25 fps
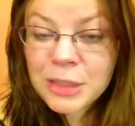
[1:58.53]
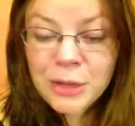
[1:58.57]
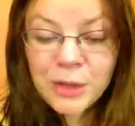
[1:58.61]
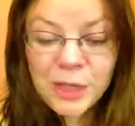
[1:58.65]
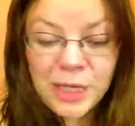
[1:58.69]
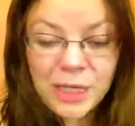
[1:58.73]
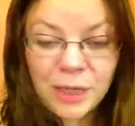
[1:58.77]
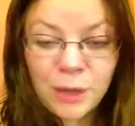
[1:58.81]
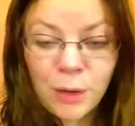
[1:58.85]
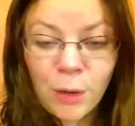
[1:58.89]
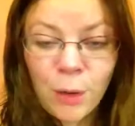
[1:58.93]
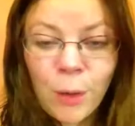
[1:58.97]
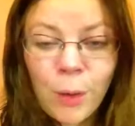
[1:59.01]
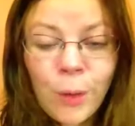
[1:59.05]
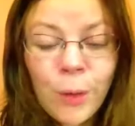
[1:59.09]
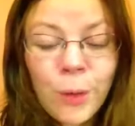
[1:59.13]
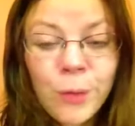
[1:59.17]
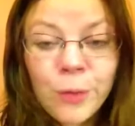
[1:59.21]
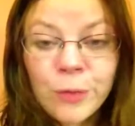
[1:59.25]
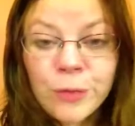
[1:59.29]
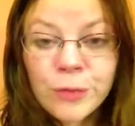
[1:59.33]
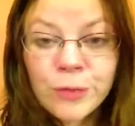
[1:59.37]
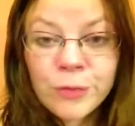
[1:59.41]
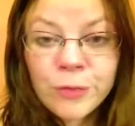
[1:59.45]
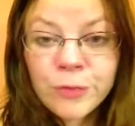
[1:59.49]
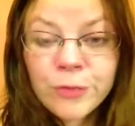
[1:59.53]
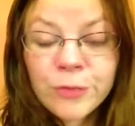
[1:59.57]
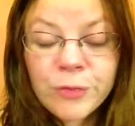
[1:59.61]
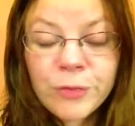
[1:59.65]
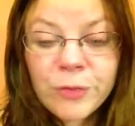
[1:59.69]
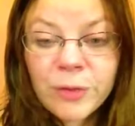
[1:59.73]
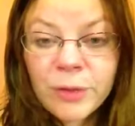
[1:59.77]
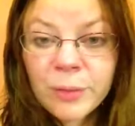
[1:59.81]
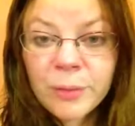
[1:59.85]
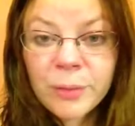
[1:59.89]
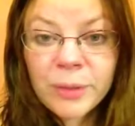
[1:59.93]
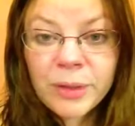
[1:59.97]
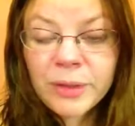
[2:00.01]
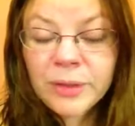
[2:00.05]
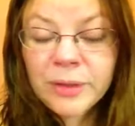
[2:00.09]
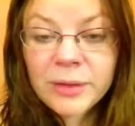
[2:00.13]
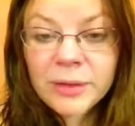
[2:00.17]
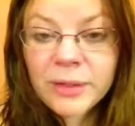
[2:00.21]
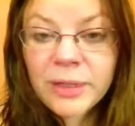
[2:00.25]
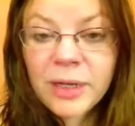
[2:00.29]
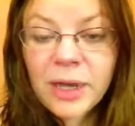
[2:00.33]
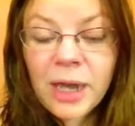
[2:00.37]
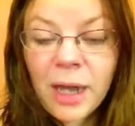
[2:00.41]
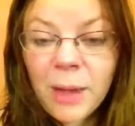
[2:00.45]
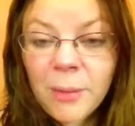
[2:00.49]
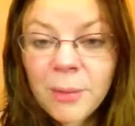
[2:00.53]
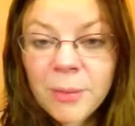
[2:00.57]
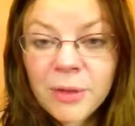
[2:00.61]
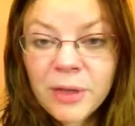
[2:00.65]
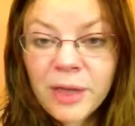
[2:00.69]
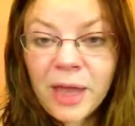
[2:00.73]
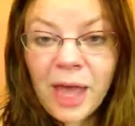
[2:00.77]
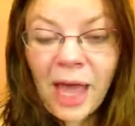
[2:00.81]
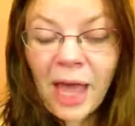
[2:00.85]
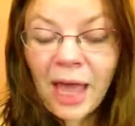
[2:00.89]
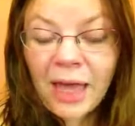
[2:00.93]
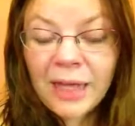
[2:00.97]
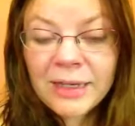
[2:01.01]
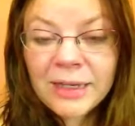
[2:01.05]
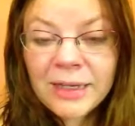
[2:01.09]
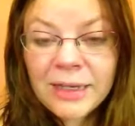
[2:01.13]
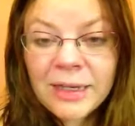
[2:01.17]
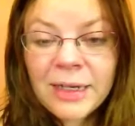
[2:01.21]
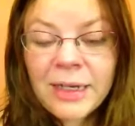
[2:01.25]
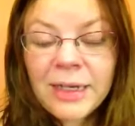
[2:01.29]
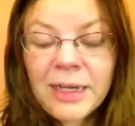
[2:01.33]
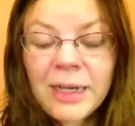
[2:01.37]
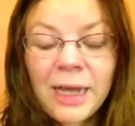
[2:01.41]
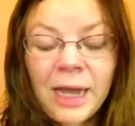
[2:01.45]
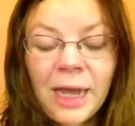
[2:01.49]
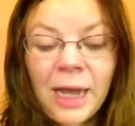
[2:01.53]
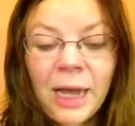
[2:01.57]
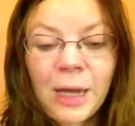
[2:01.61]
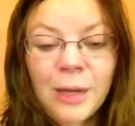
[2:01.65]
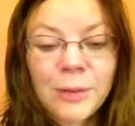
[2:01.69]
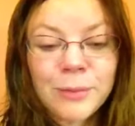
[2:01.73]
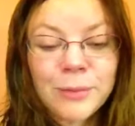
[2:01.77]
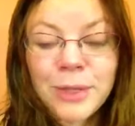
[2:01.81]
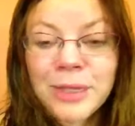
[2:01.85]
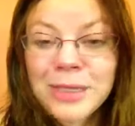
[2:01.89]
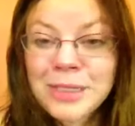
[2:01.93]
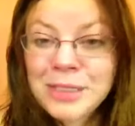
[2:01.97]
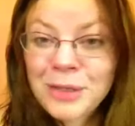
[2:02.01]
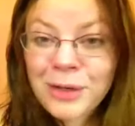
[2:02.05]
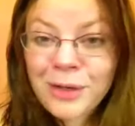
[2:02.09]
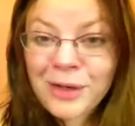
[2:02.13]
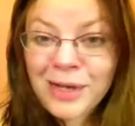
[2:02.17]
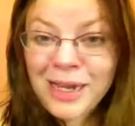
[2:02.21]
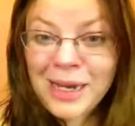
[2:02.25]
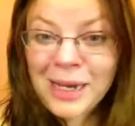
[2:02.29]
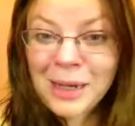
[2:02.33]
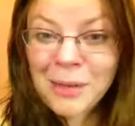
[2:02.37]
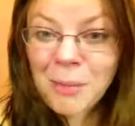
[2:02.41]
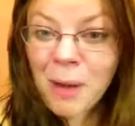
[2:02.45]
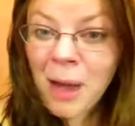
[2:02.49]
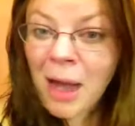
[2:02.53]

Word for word: So he ate a whole flippin' cup of that. Uh, plus, started eating